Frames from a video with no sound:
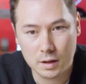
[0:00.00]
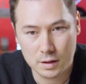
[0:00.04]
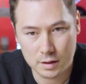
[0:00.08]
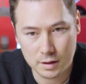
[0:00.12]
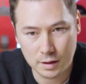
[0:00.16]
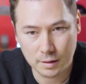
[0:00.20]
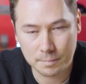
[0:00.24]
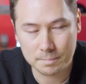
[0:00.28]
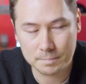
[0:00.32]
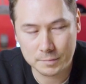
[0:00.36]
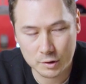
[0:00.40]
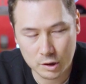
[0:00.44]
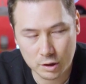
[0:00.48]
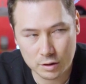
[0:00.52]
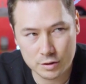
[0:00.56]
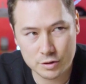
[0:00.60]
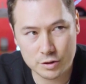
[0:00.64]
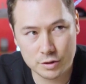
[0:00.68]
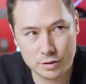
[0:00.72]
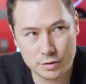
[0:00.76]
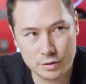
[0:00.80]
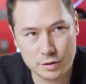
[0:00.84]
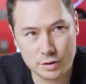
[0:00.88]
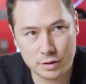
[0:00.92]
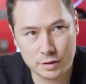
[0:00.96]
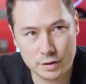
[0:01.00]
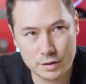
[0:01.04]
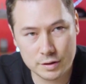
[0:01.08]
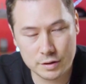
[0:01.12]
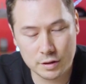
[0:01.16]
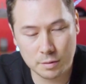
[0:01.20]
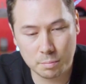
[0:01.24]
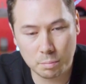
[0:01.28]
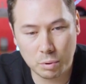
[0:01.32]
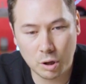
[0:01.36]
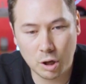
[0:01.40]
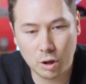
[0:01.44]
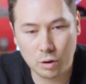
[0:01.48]
Yeah, got you. So it's
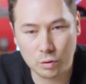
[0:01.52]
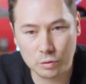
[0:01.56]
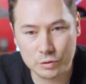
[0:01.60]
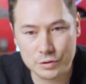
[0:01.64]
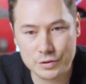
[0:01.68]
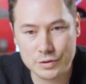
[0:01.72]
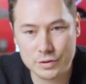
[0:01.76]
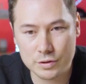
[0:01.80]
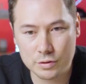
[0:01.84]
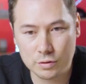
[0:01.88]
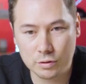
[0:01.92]
the pulse.